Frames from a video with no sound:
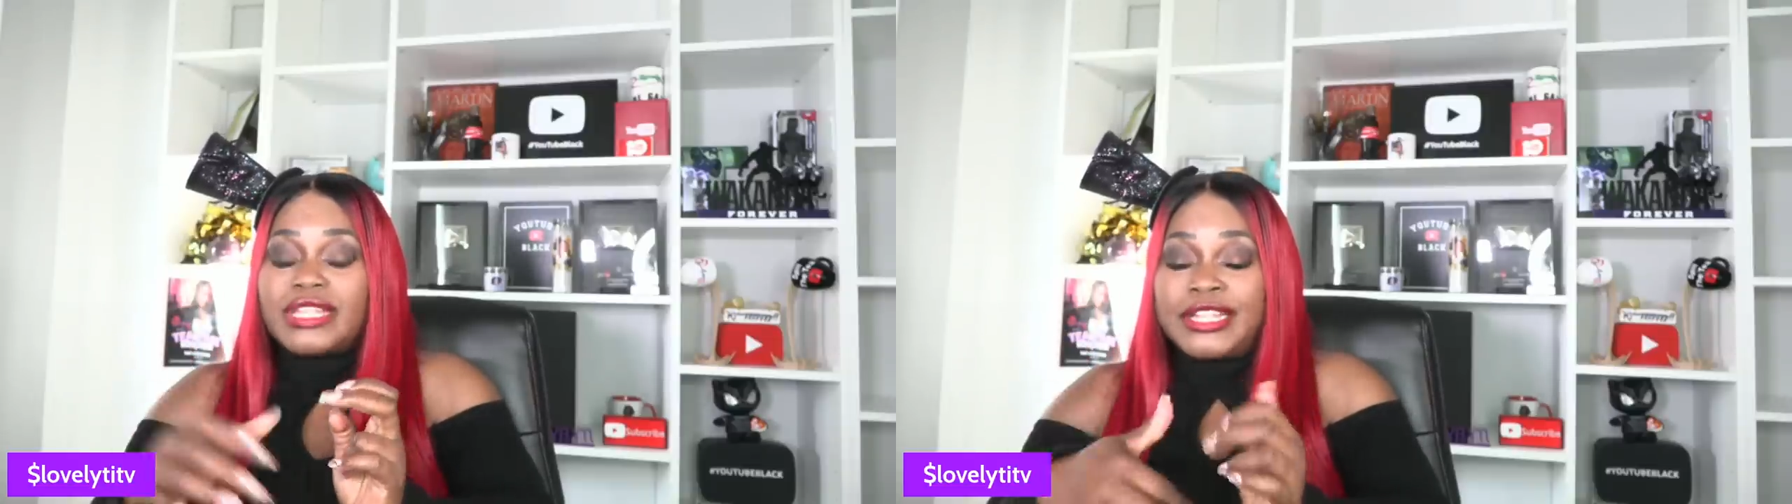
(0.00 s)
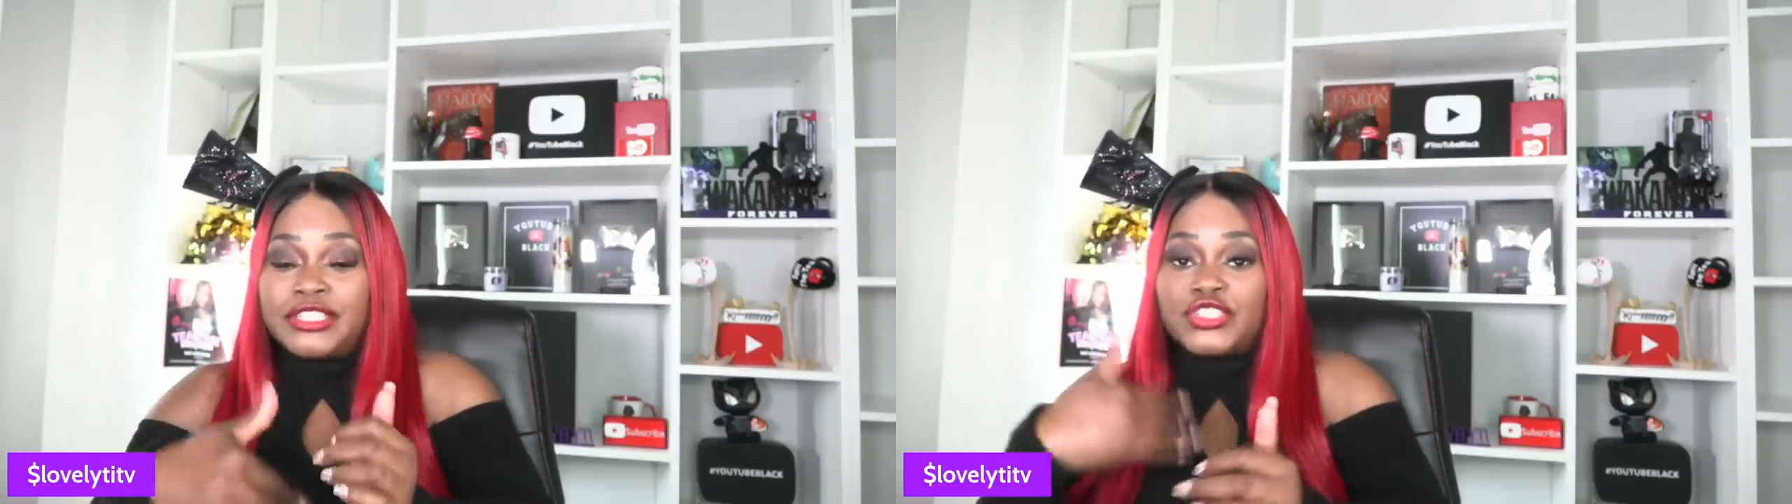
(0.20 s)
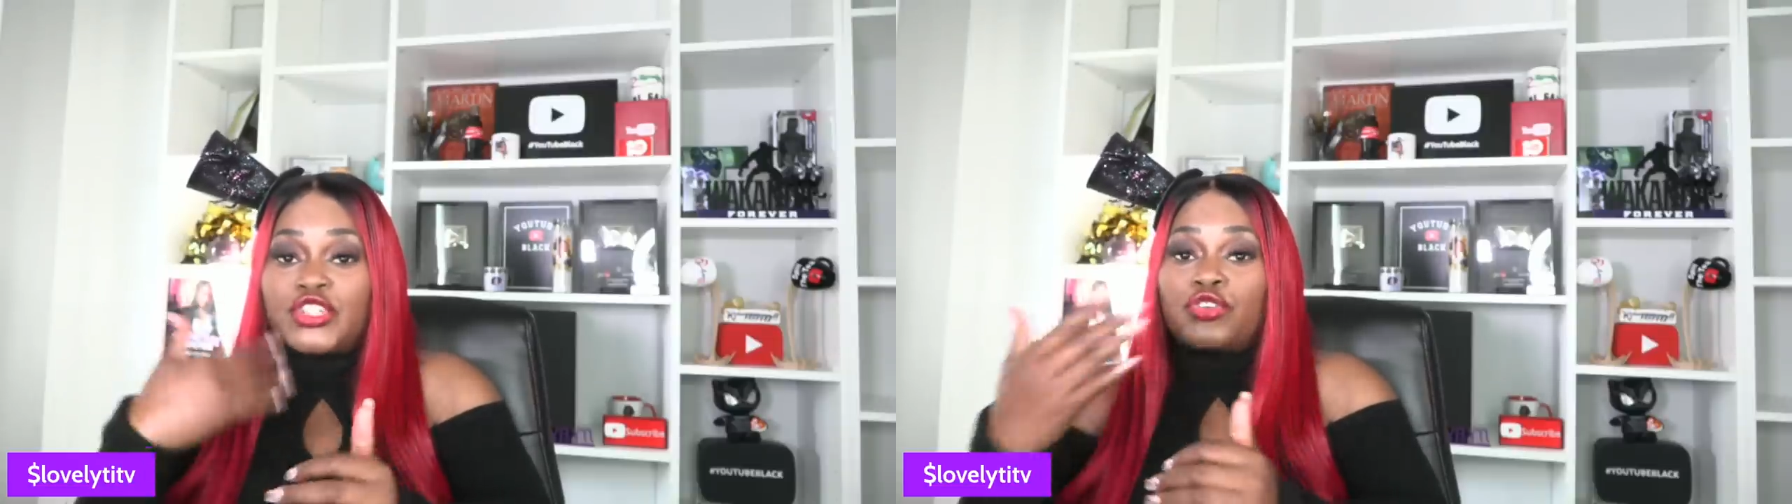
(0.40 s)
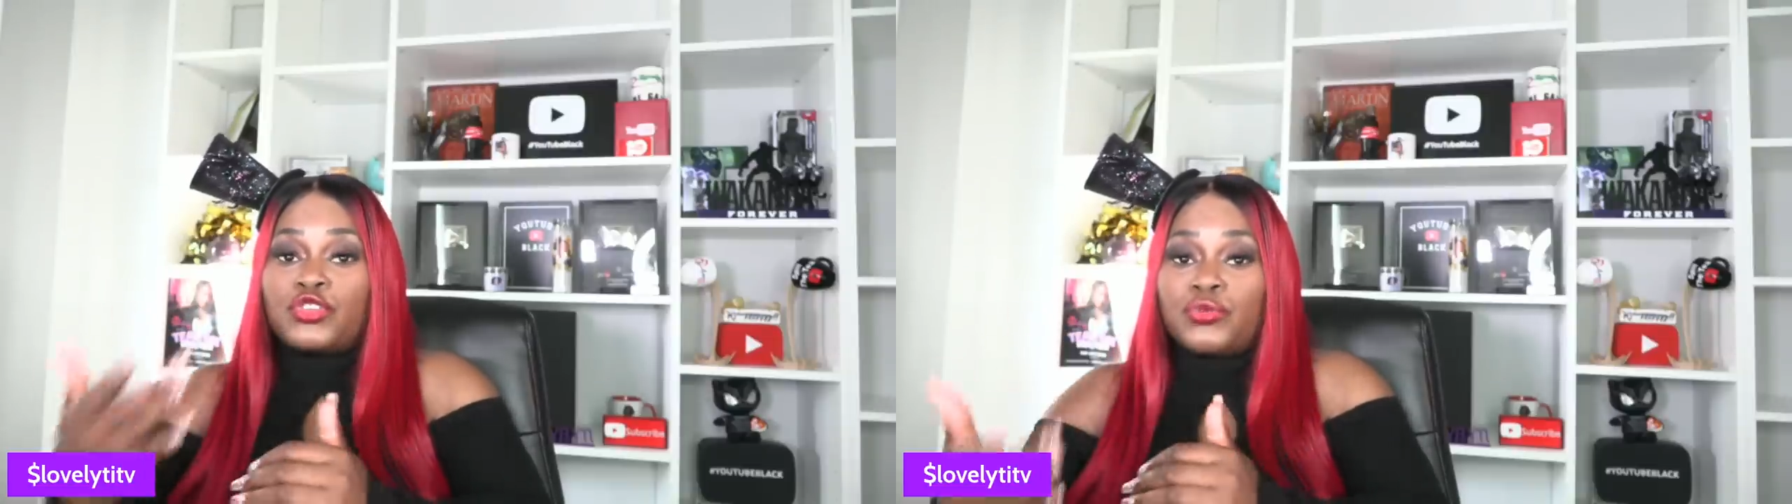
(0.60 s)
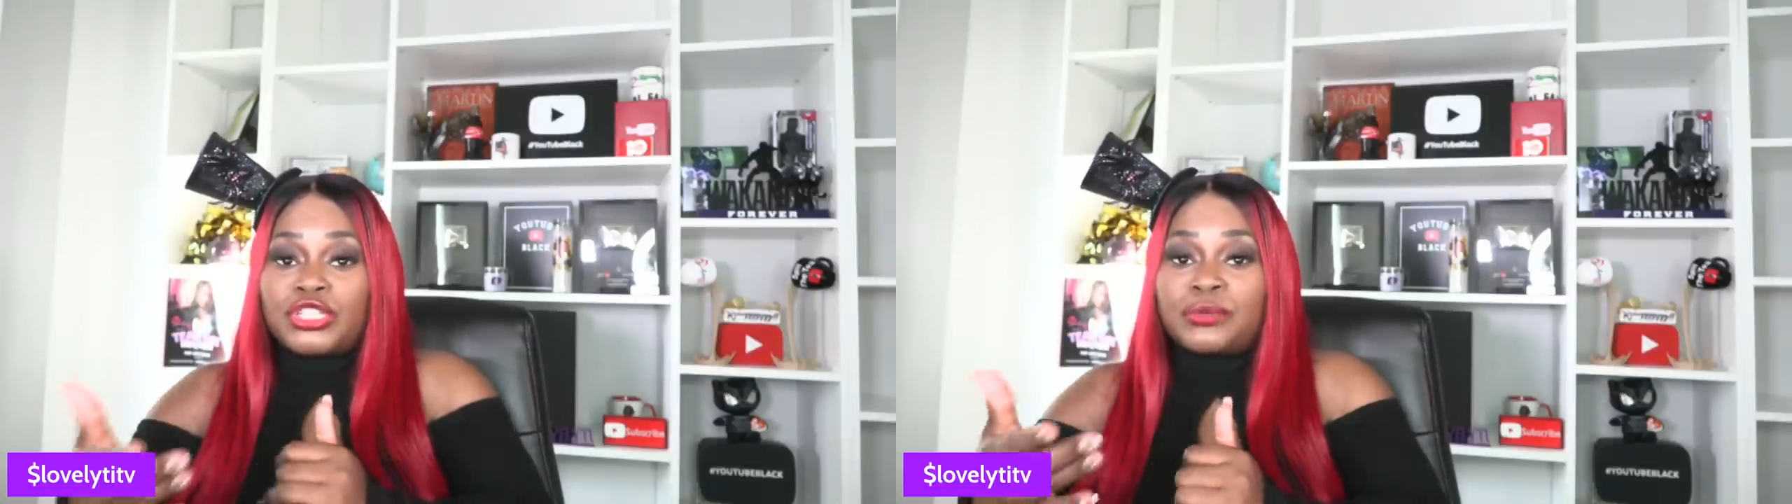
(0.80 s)
and just go
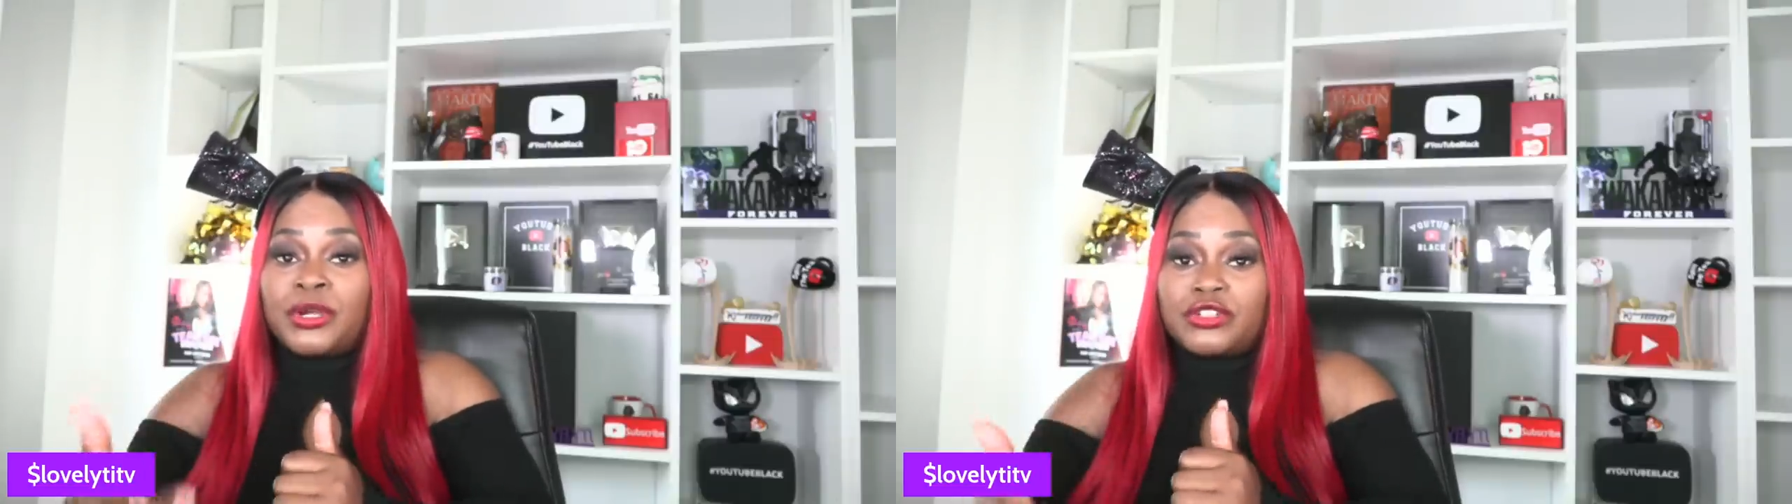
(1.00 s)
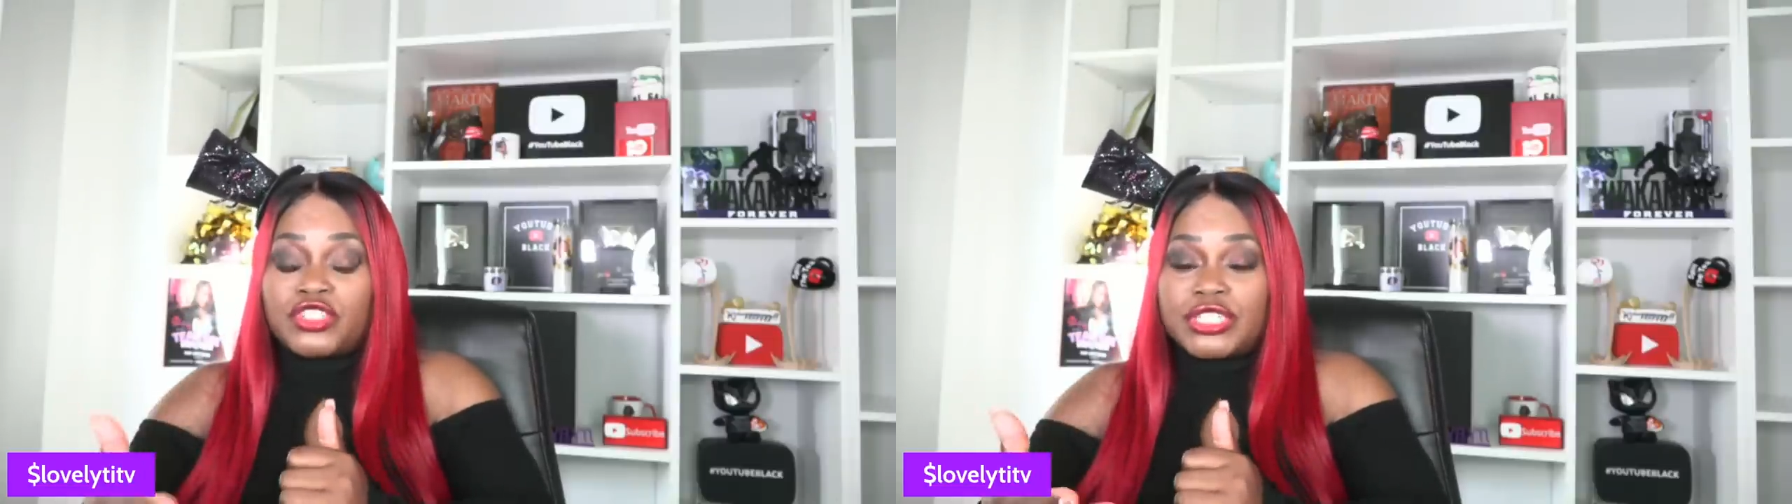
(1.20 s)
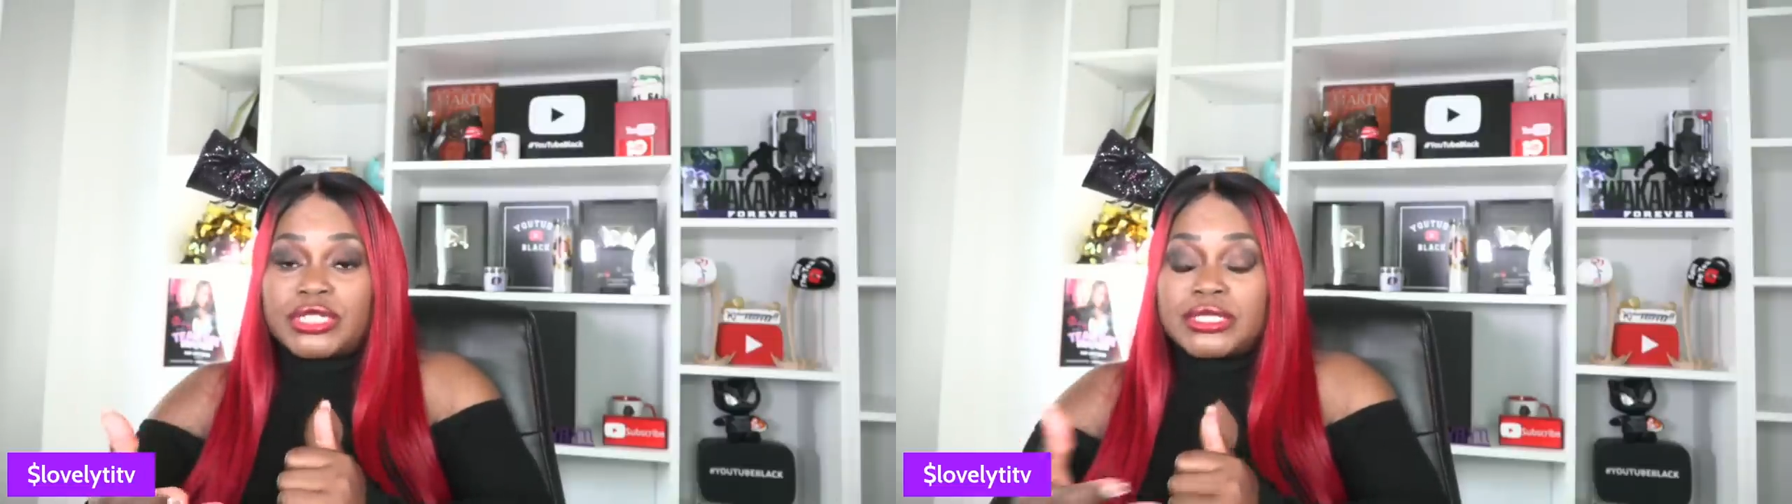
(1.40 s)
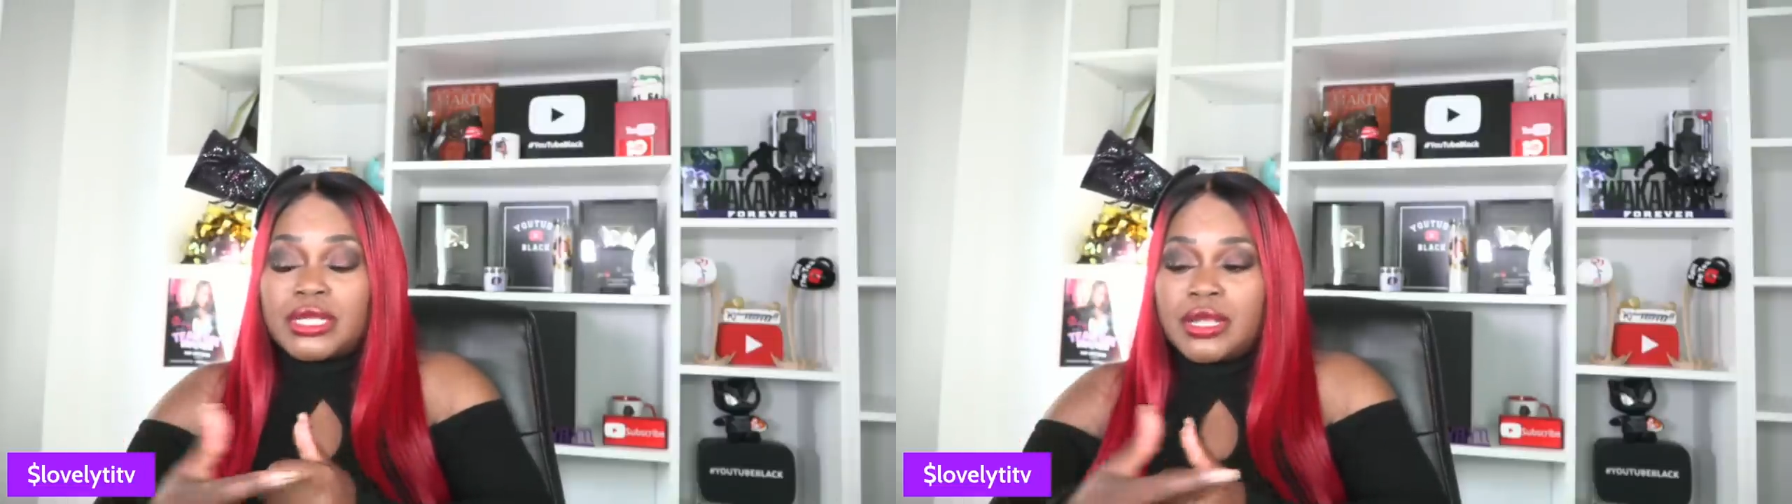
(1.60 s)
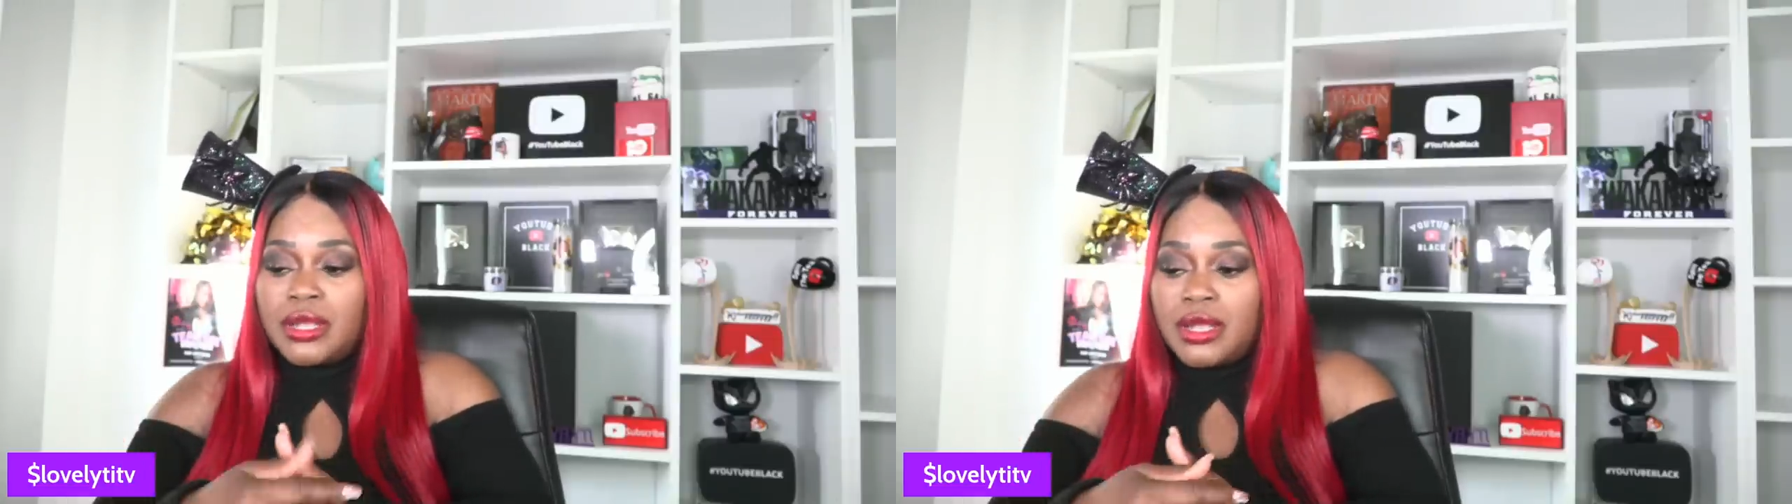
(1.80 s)
through with the purchase.